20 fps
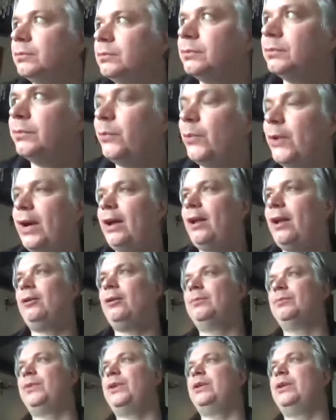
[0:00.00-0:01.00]

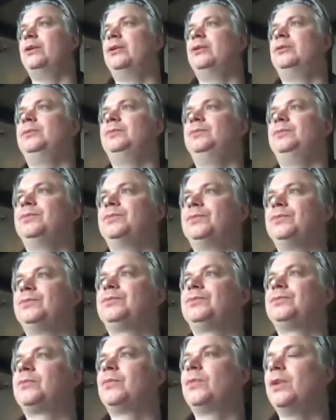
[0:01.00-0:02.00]
Well, you know,
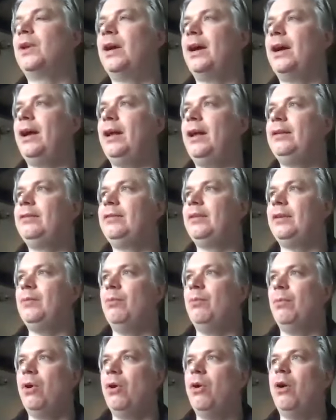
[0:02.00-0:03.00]
I did
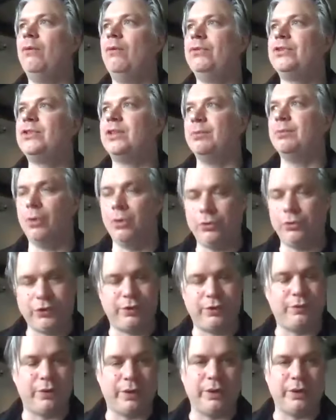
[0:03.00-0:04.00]
obviously
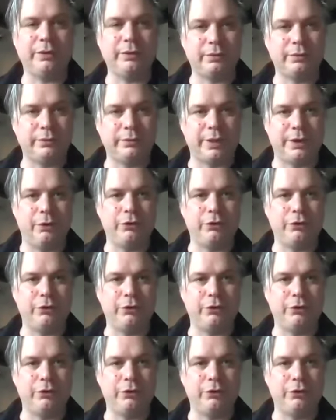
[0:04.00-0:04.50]
most of it in